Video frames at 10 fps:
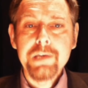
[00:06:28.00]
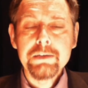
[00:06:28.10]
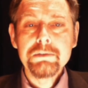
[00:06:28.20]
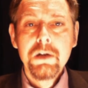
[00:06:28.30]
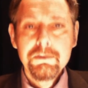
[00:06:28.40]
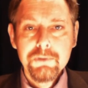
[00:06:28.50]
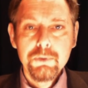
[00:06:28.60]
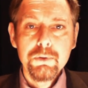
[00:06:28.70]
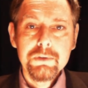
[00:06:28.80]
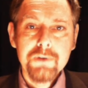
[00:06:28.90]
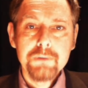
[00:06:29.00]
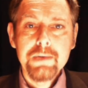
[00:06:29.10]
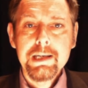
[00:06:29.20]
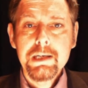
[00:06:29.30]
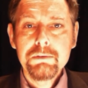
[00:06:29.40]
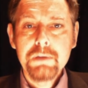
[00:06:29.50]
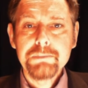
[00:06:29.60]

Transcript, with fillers: channel for all of our regular